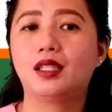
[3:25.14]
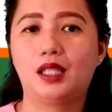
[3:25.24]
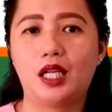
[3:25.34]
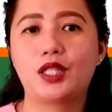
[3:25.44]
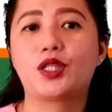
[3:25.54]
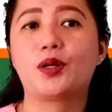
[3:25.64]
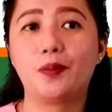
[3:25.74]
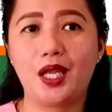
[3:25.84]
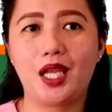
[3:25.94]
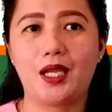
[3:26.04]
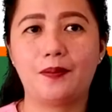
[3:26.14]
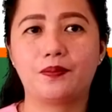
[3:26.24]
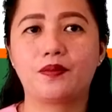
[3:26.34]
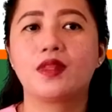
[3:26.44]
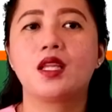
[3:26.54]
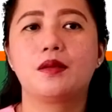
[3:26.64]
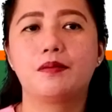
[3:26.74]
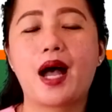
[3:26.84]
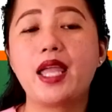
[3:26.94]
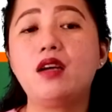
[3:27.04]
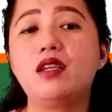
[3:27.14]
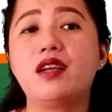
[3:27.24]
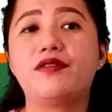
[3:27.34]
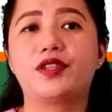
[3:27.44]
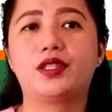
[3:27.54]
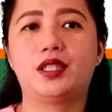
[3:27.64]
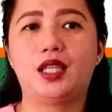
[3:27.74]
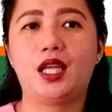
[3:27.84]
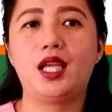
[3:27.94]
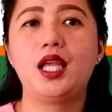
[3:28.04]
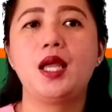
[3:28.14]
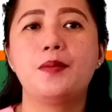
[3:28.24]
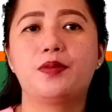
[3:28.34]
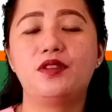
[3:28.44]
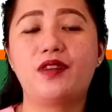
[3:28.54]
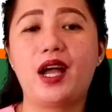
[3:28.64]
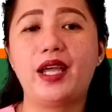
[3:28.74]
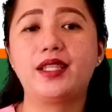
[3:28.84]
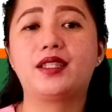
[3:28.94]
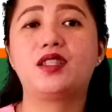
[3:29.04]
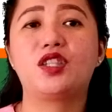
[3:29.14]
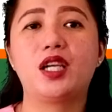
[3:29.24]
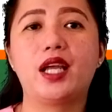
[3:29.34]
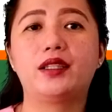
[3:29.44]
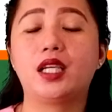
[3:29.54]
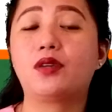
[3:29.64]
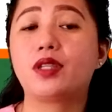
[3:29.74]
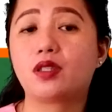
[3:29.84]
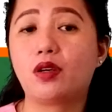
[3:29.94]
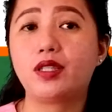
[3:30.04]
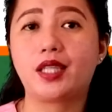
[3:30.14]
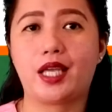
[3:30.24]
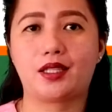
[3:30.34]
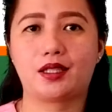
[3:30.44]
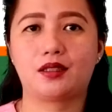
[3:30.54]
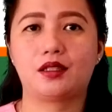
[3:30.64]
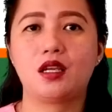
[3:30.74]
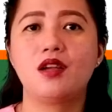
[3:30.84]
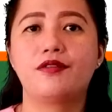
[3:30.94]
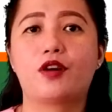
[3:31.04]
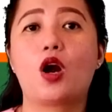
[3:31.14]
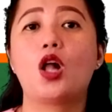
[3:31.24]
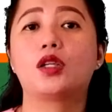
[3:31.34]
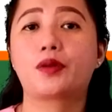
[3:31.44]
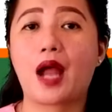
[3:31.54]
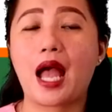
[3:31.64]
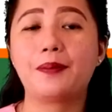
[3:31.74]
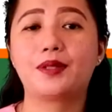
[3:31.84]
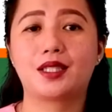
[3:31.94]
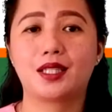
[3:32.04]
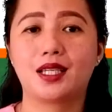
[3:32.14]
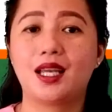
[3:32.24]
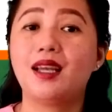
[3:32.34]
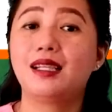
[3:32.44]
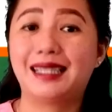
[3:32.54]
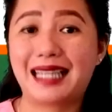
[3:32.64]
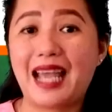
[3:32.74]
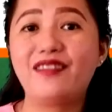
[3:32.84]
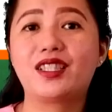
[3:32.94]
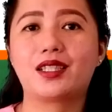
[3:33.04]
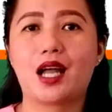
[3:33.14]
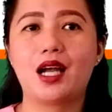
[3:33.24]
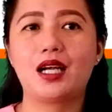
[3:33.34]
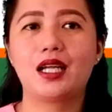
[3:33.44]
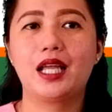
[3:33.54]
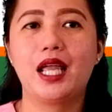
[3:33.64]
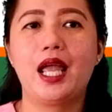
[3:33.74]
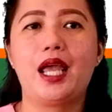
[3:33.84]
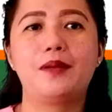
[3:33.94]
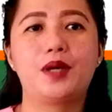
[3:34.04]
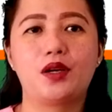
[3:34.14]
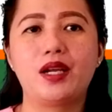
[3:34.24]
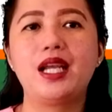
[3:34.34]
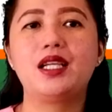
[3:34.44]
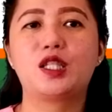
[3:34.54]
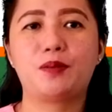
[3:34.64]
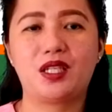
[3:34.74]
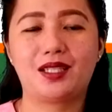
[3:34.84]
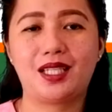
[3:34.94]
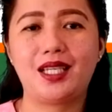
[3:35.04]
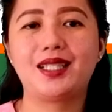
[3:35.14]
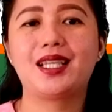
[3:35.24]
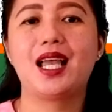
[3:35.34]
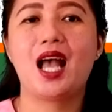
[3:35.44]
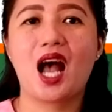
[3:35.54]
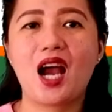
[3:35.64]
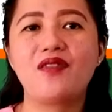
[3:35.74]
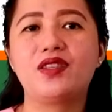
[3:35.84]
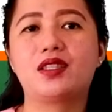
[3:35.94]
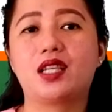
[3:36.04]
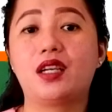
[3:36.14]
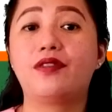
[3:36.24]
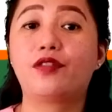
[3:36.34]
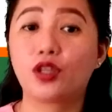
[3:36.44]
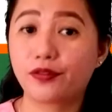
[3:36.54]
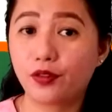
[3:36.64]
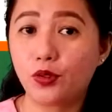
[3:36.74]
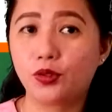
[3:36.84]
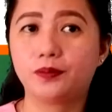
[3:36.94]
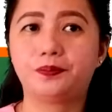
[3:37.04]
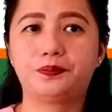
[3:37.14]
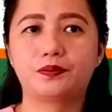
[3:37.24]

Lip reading: Letter B. Biodiversity provides genetic resources for all crops, livestock, and marine species harvested for food.